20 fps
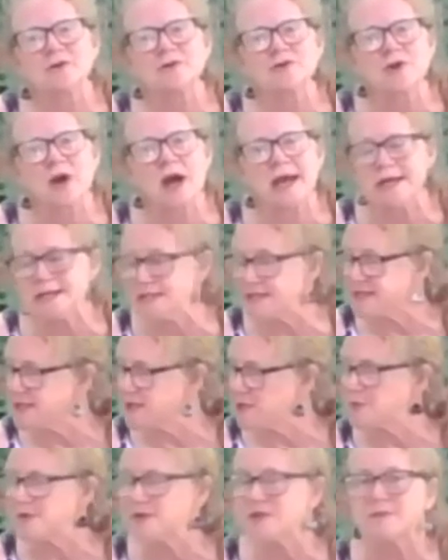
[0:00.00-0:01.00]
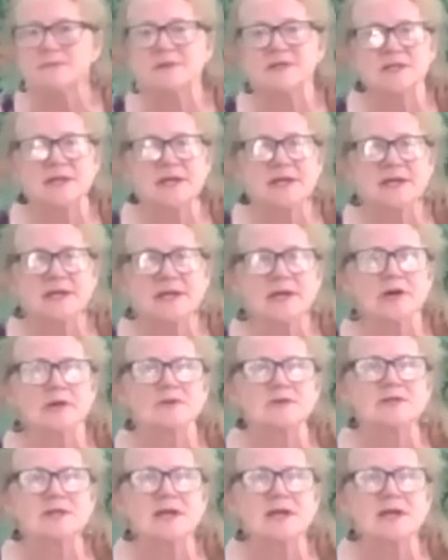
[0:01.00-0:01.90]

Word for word: trying to deal with the mosquitoes.